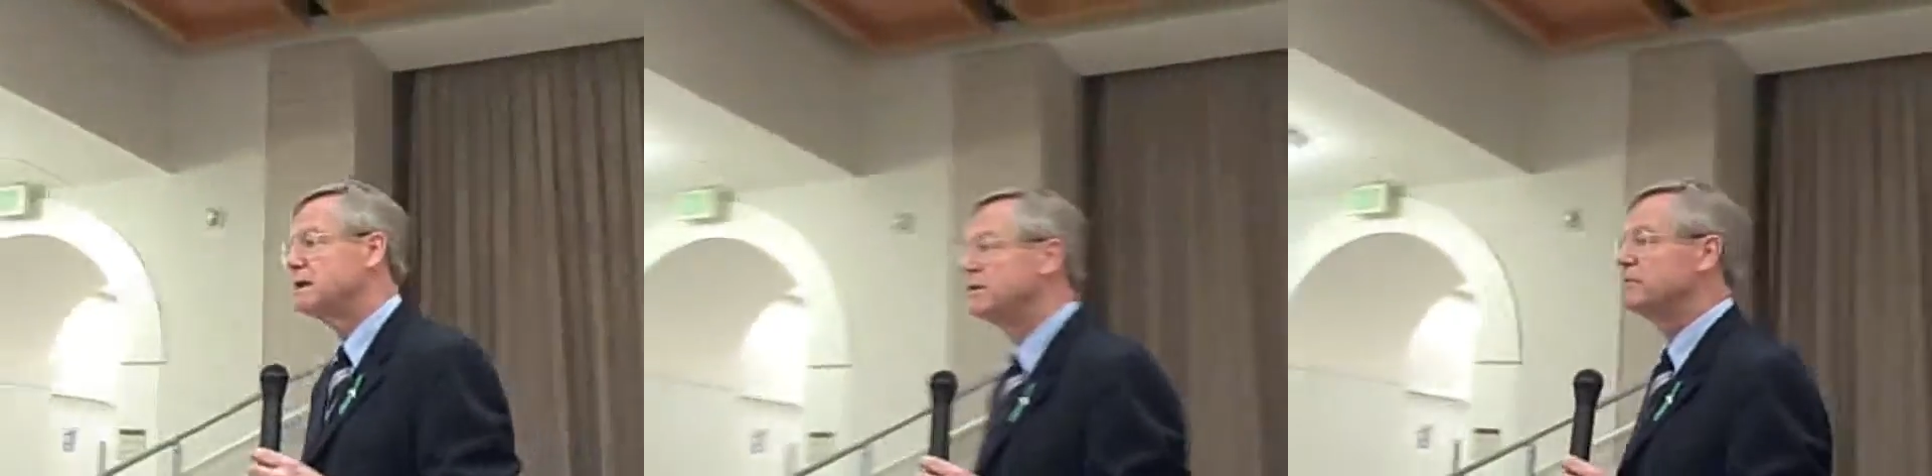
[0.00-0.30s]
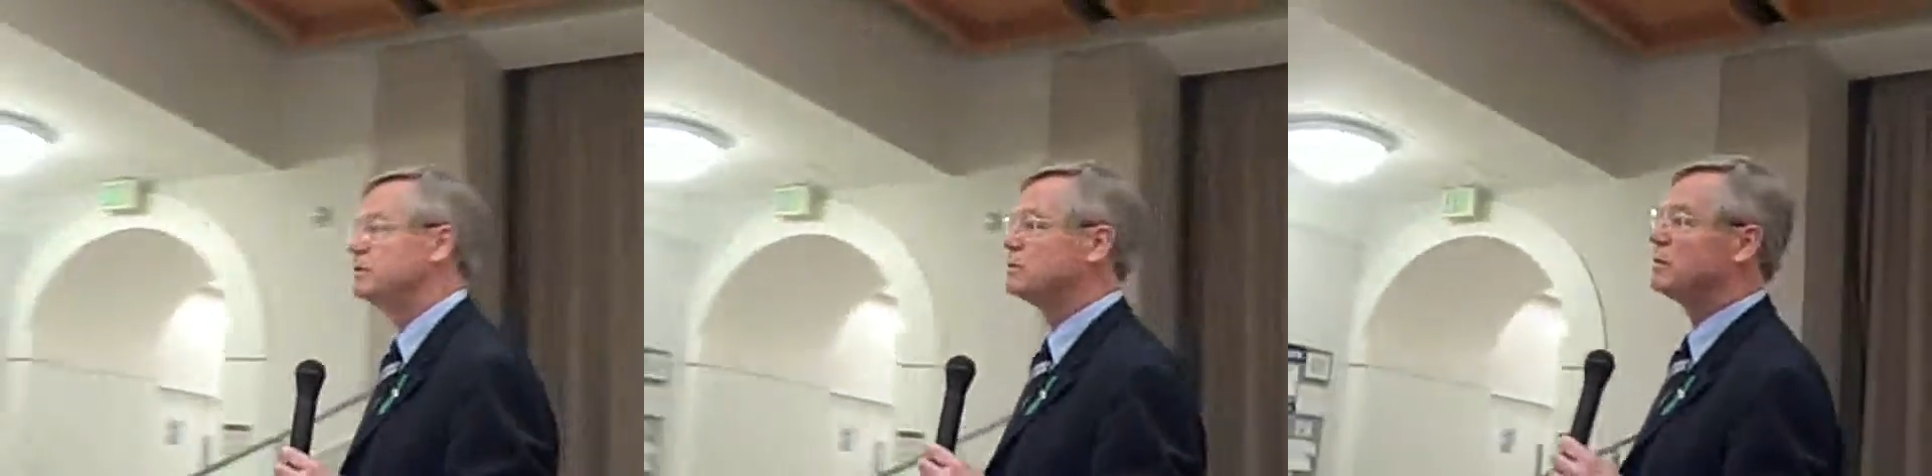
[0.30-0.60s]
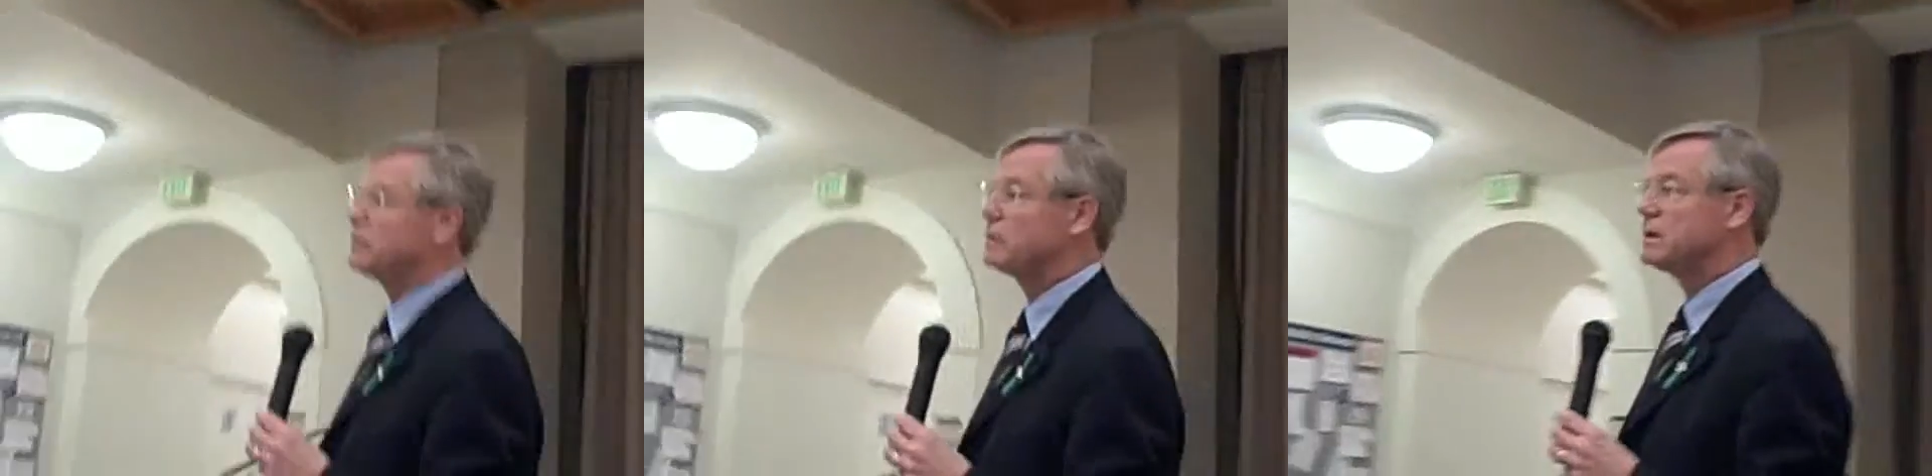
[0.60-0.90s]
an interview
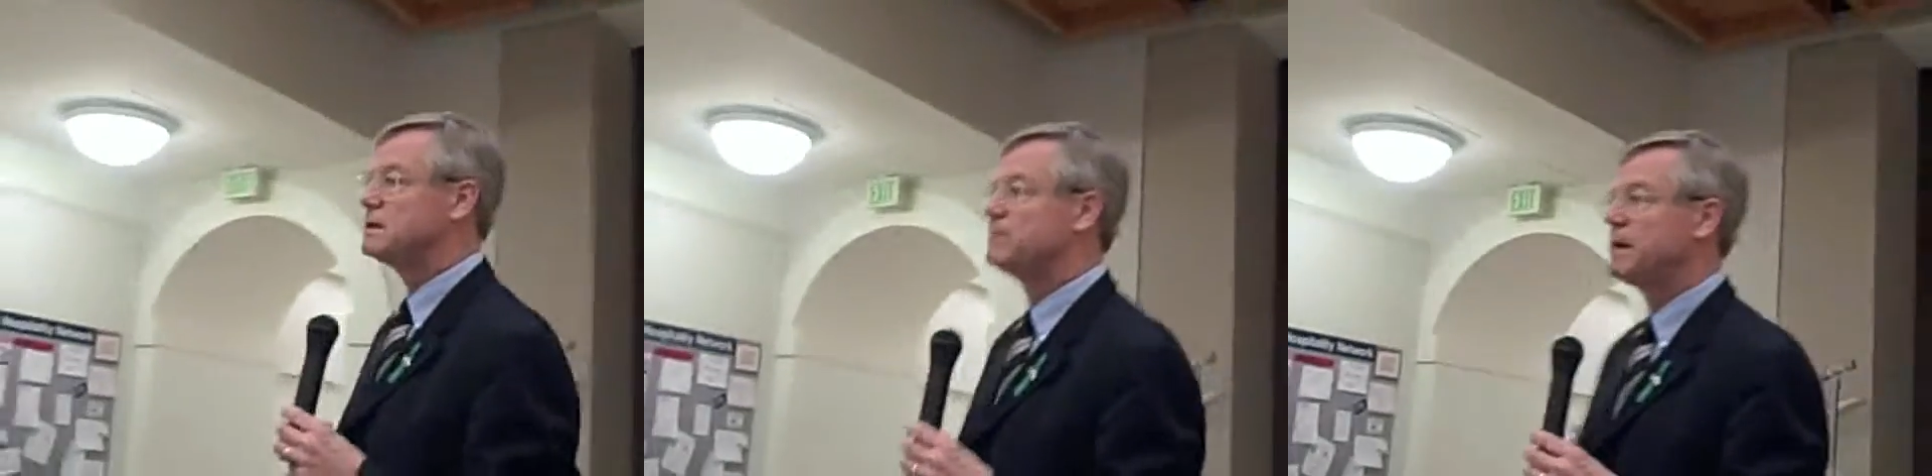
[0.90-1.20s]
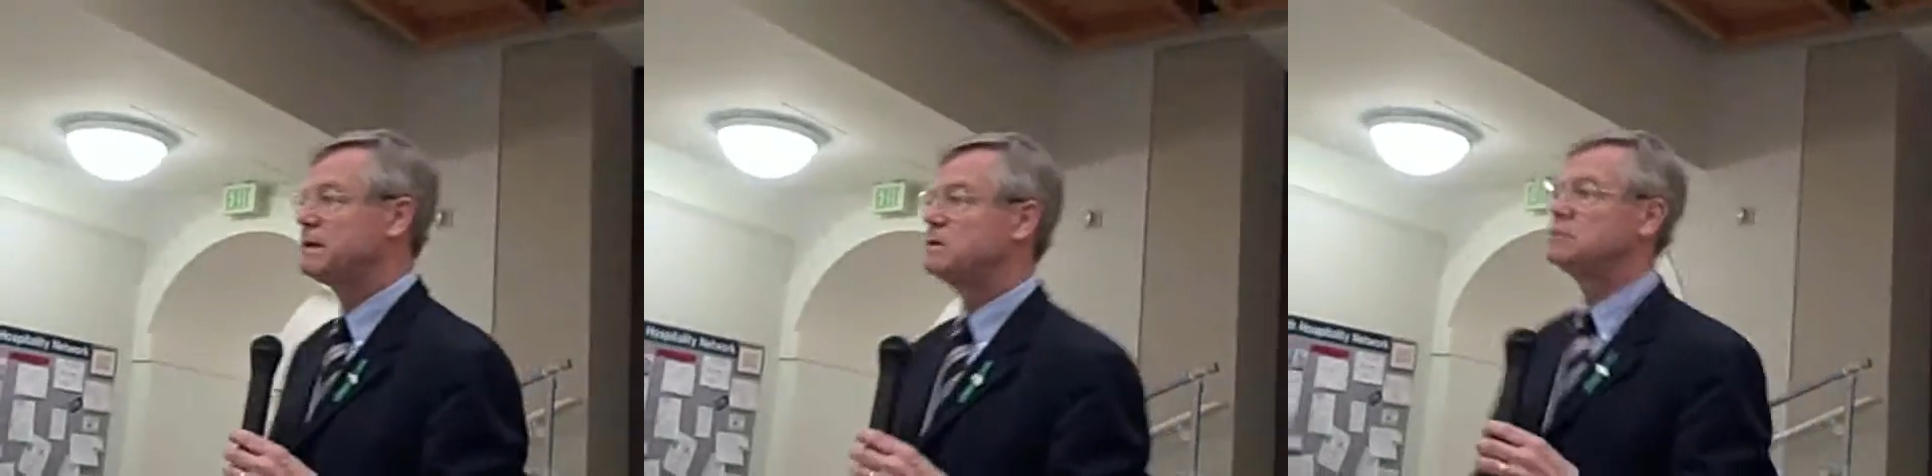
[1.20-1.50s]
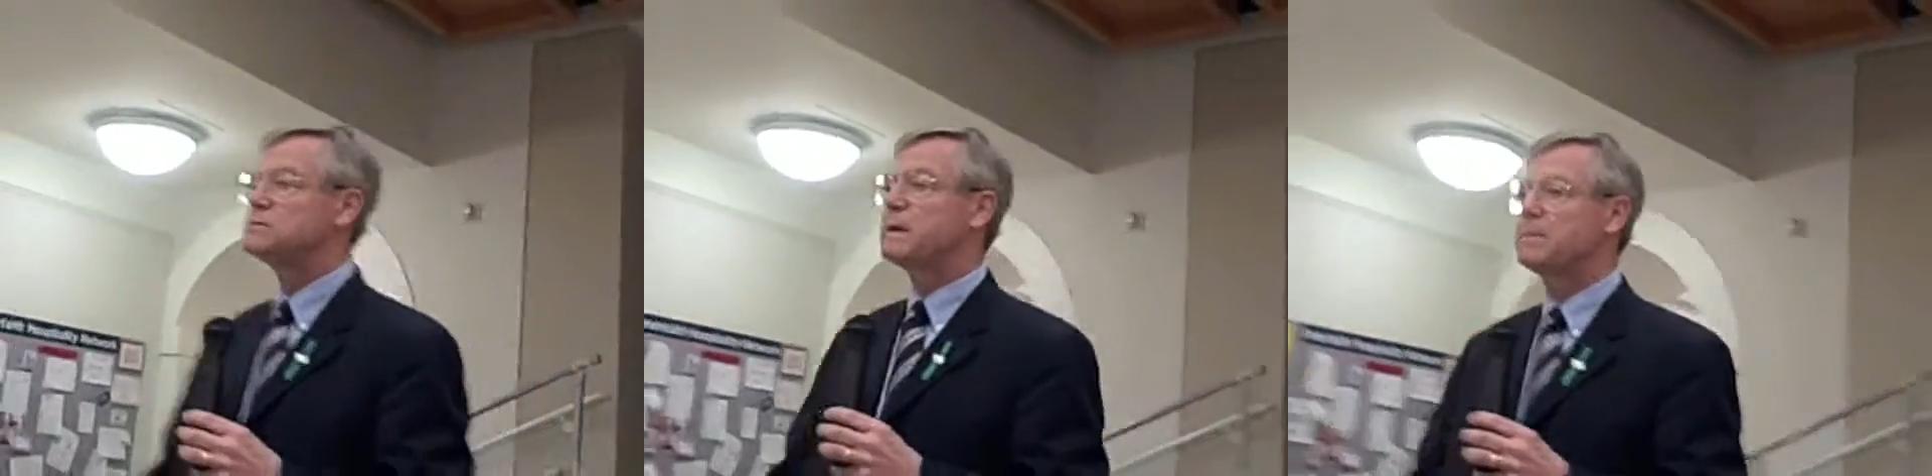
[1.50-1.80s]
with your independent
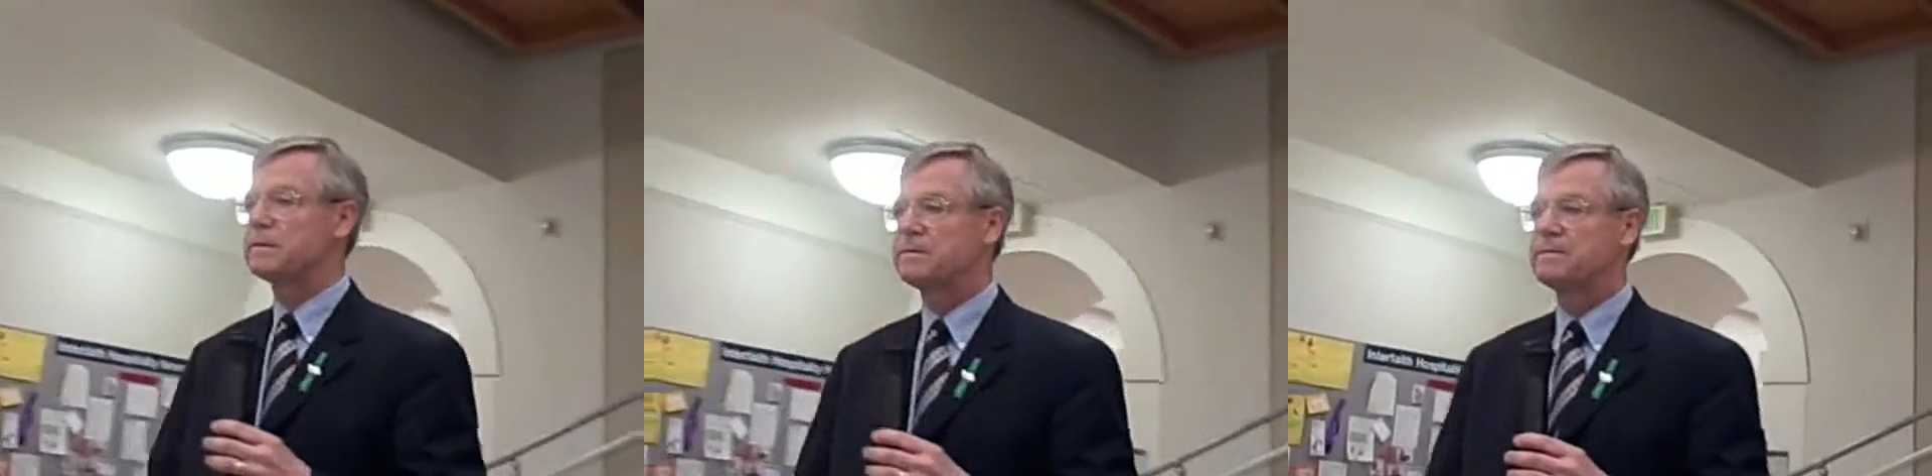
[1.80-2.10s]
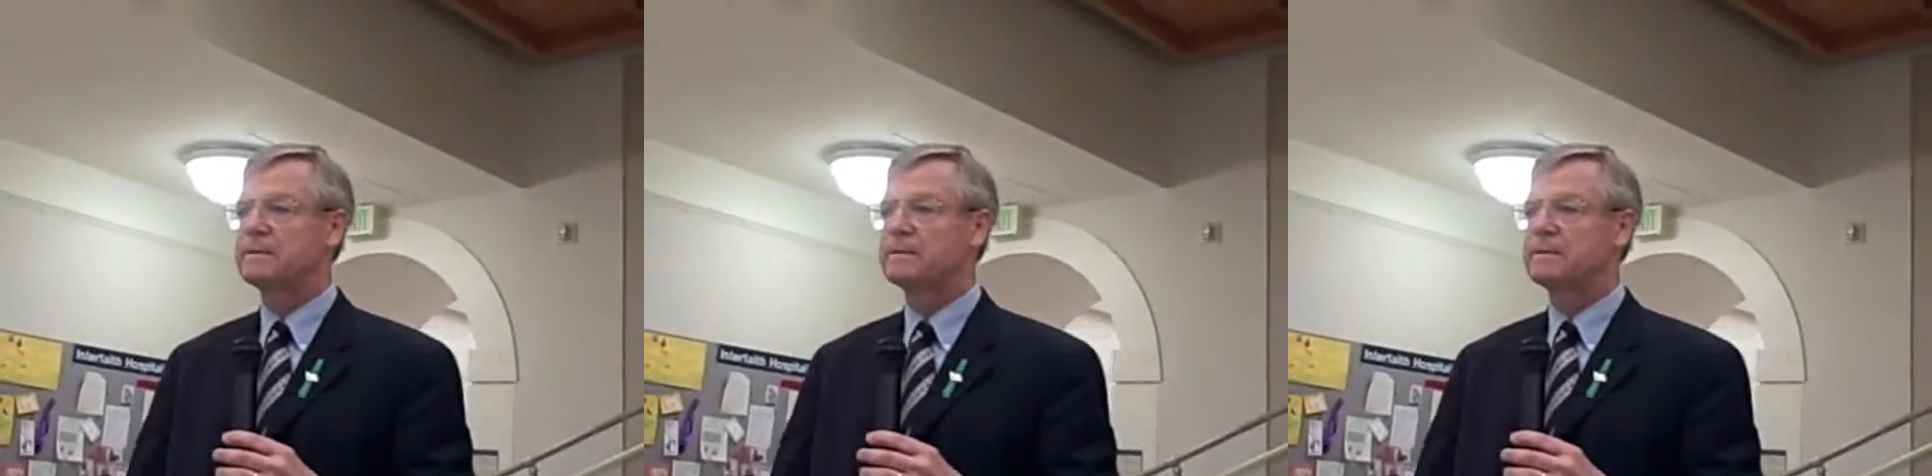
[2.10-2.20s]
newspaper.